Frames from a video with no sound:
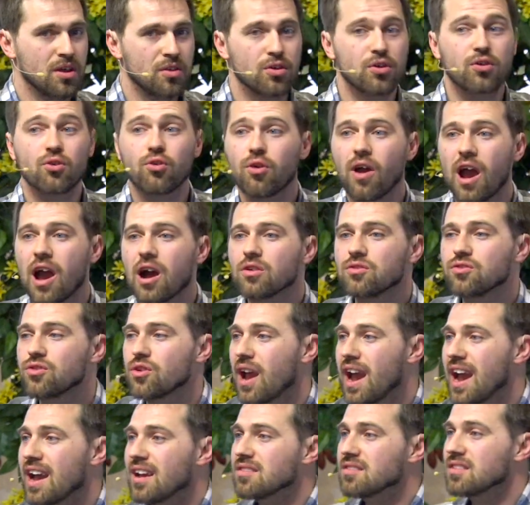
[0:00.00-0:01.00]
The crowds
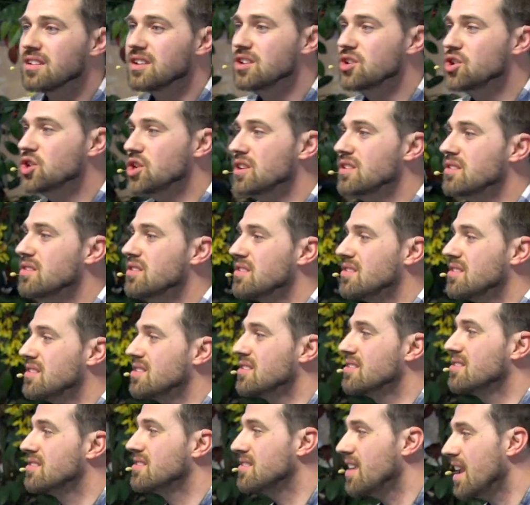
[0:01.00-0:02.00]
are asking Jesus
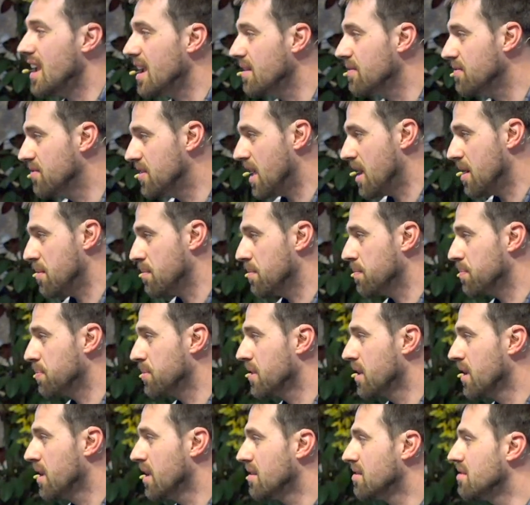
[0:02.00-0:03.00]
to save them.
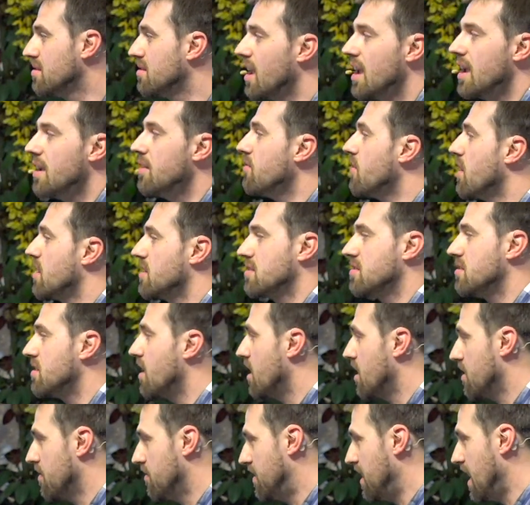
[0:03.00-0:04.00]
Save us,
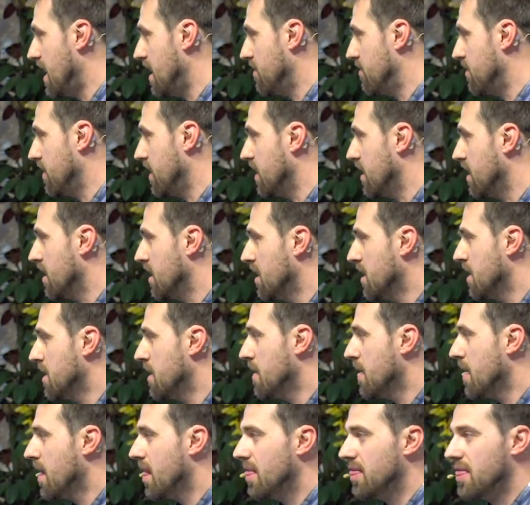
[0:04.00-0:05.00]
Son of David.
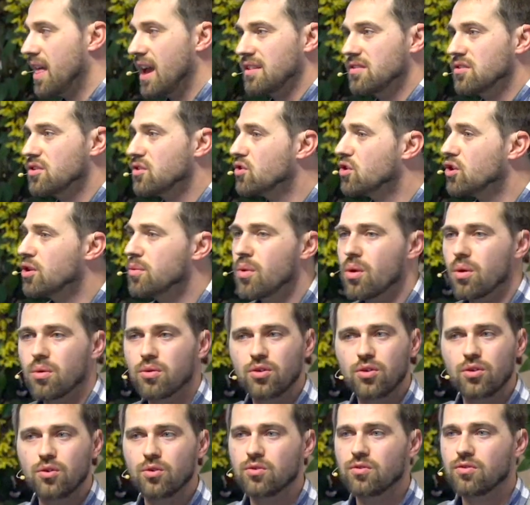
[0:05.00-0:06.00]
That's a term
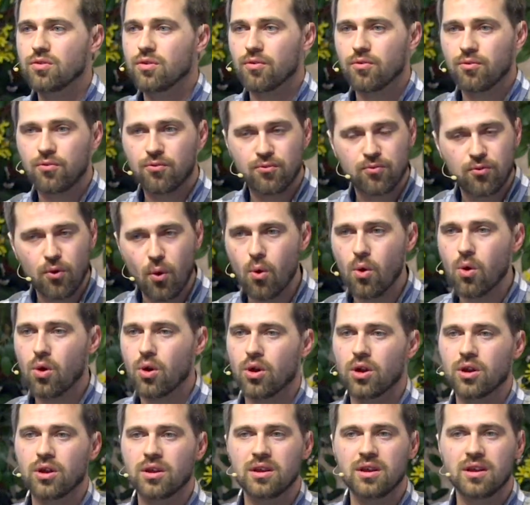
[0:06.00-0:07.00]
used
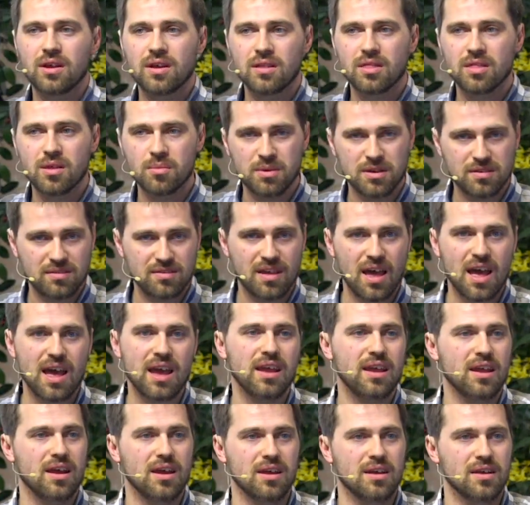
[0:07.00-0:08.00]
for the
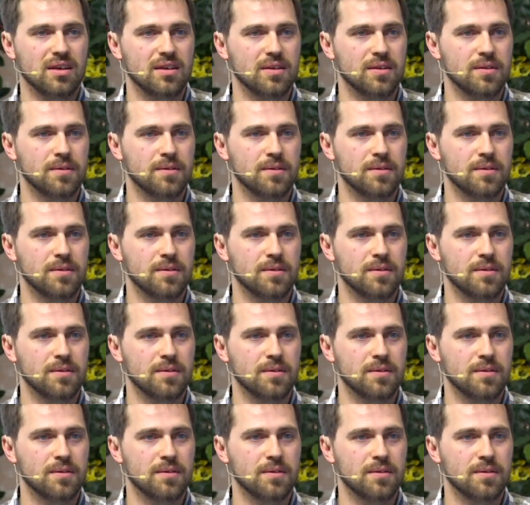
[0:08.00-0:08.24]
Messiah.